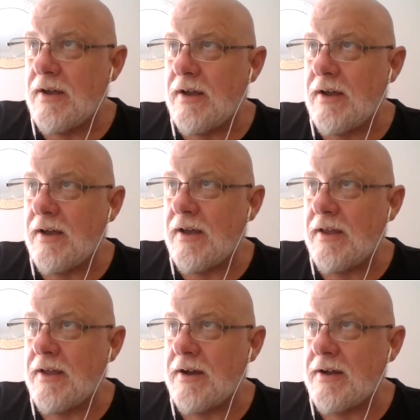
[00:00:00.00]

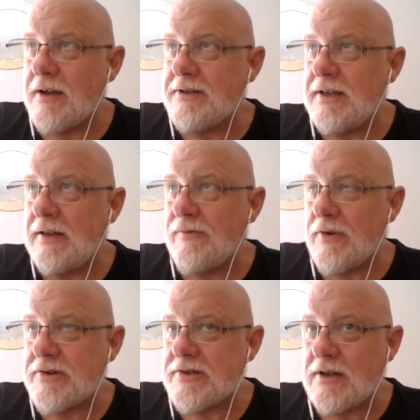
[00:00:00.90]
a teen
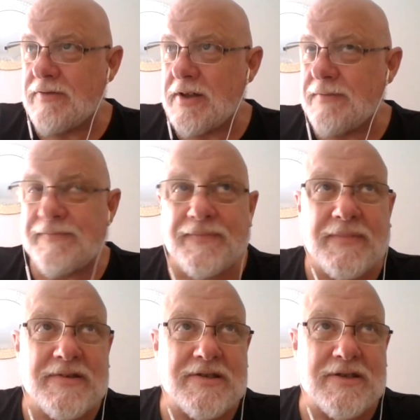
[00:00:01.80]
version of it.
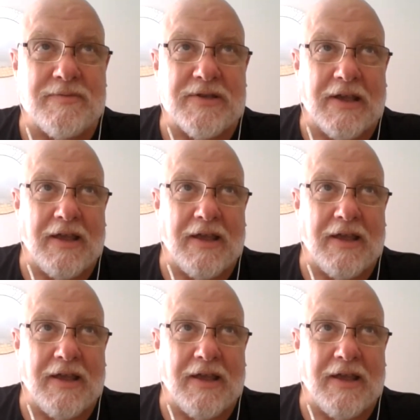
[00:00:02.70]
It just seems like a